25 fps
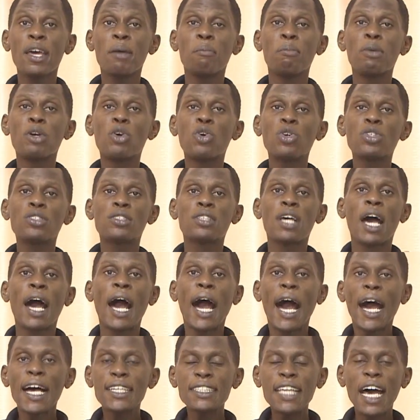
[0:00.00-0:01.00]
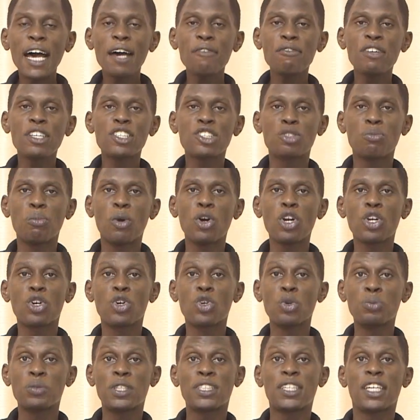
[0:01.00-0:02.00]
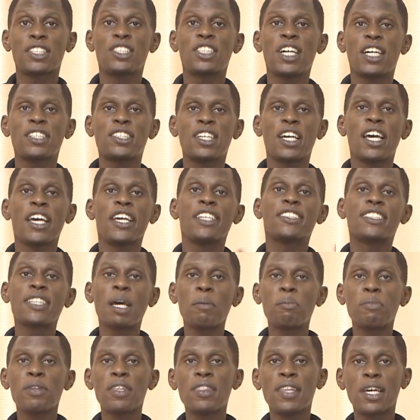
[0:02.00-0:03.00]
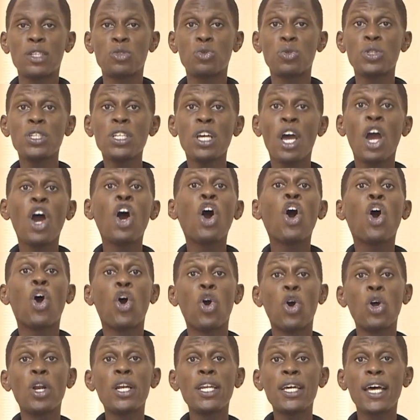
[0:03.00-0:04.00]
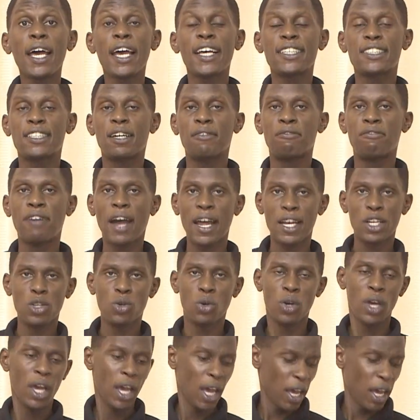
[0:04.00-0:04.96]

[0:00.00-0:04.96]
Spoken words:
Because us having small groups as a church is something that we hold as a value.